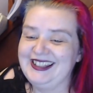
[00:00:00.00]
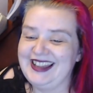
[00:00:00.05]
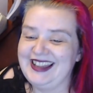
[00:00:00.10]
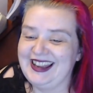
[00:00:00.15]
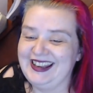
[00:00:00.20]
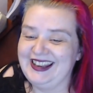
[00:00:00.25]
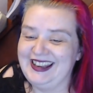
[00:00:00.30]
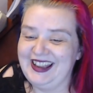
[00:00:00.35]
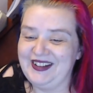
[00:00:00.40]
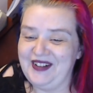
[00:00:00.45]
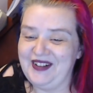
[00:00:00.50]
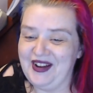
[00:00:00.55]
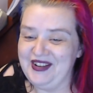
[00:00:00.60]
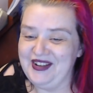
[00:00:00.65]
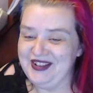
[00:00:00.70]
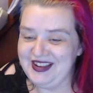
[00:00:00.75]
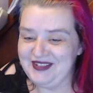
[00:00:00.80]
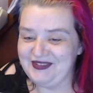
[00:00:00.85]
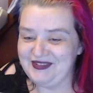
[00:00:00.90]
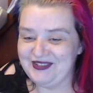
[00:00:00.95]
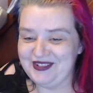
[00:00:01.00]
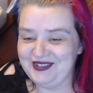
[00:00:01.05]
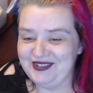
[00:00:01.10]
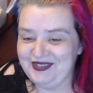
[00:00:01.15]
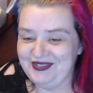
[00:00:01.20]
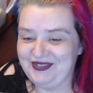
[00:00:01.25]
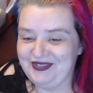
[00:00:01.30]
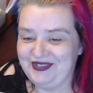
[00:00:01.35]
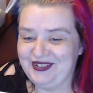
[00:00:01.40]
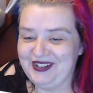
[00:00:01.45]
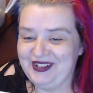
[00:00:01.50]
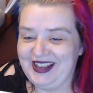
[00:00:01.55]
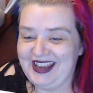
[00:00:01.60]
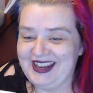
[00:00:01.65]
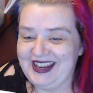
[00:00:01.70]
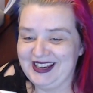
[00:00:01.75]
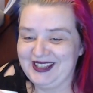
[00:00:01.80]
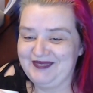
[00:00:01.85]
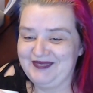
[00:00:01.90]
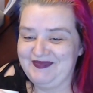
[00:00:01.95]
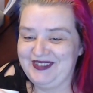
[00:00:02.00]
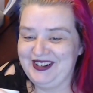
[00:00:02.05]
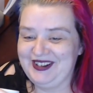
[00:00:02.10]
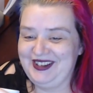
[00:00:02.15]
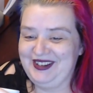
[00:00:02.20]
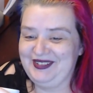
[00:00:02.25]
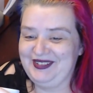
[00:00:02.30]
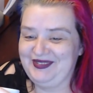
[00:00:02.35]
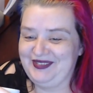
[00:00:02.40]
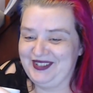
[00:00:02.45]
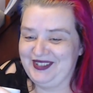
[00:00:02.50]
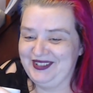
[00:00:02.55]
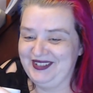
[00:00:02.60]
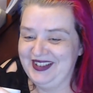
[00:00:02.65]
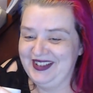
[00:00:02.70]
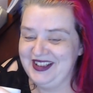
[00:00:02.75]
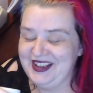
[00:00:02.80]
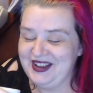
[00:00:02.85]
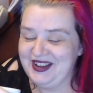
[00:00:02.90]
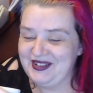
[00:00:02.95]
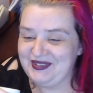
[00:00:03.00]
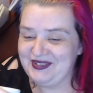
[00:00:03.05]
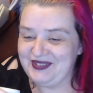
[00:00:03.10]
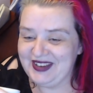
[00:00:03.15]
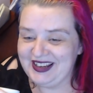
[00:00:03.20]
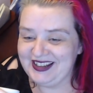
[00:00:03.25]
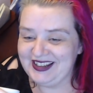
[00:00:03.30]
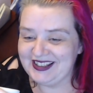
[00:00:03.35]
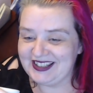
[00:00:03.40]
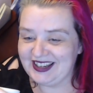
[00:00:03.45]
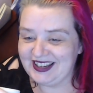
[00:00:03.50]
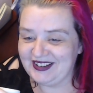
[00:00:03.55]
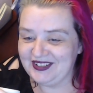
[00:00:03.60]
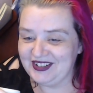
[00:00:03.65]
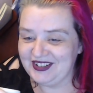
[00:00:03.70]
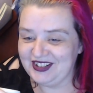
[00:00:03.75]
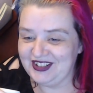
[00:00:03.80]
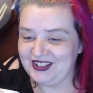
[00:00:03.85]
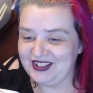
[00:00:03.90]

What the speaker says: Danielle, only four likes, put your fingers out.